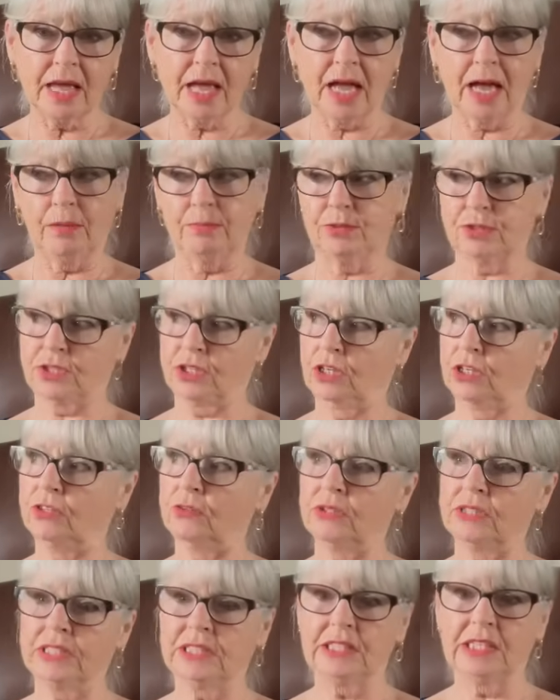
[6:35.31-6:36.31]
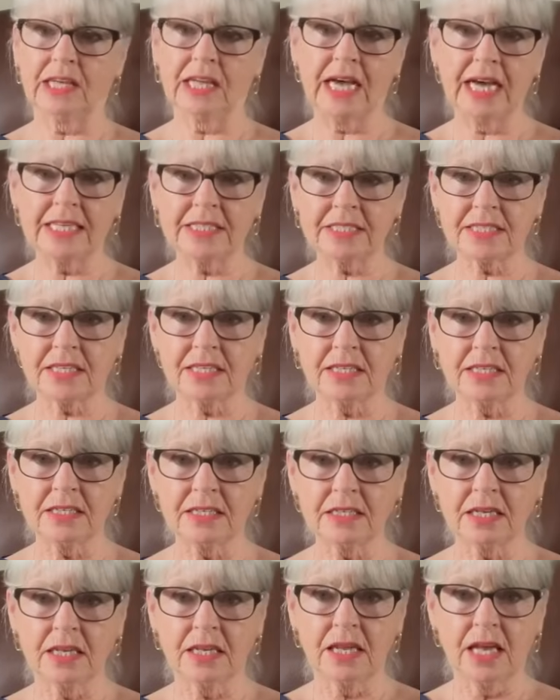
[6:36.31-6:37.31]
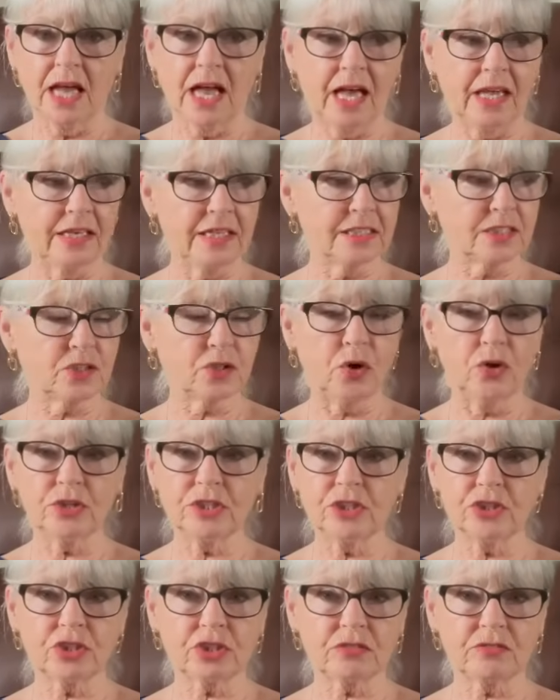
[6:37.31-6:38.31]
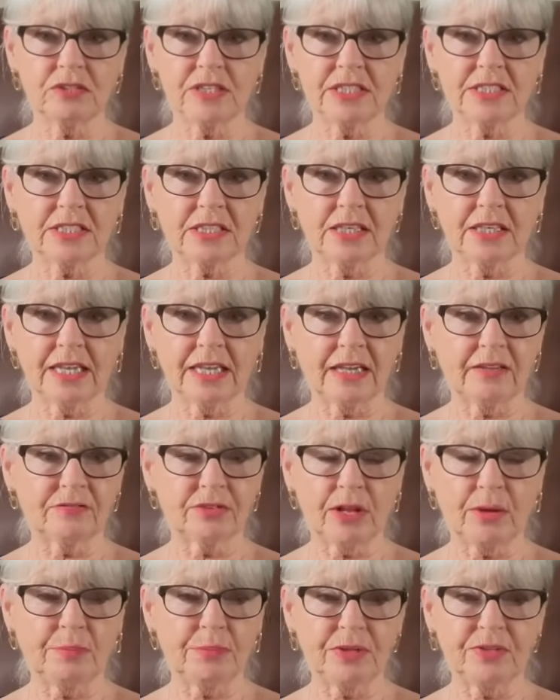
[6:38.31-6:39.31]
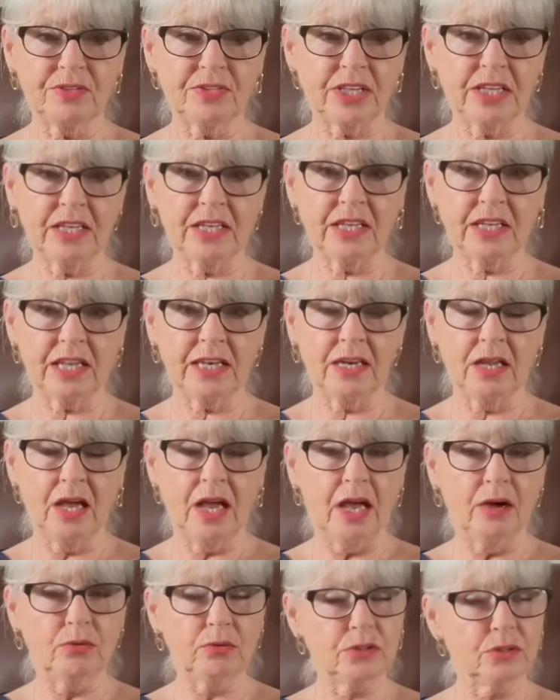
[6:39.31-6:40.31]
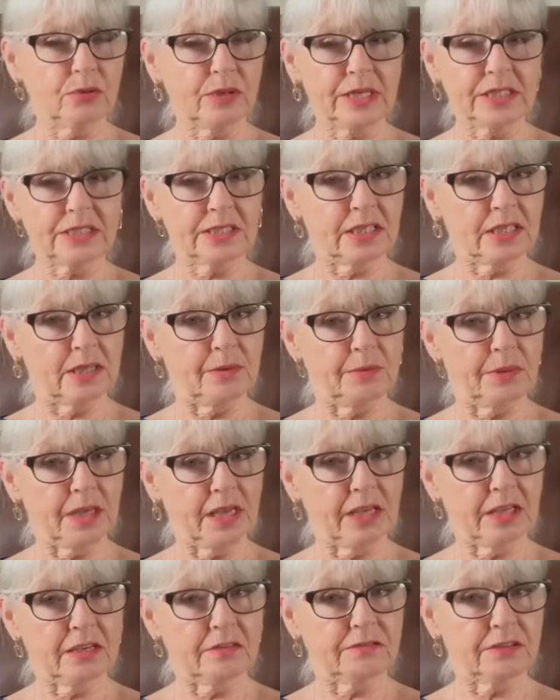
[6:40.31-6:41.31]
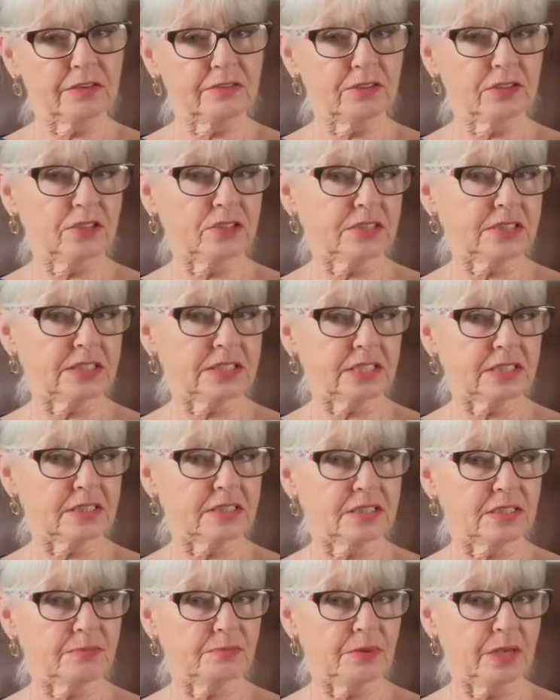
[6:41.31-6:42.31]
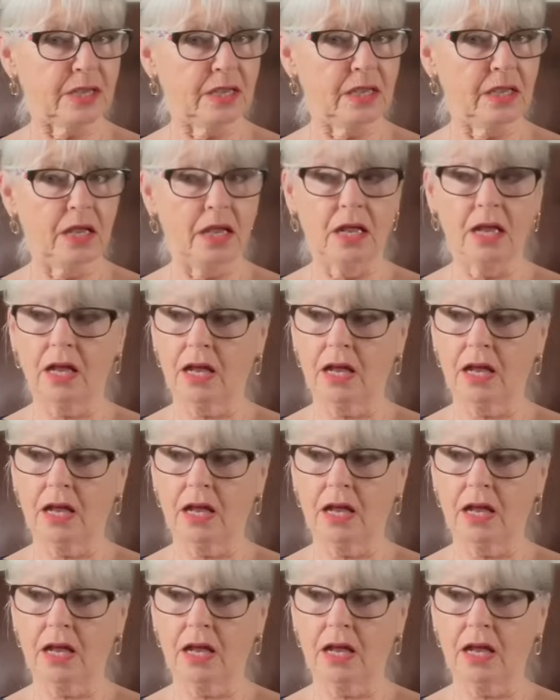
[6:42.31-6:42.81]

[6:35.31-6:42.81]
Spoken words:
Absolutely delighted. And it's only just recently I've been thinking, I wonder why Teddy Blake have never contacted me.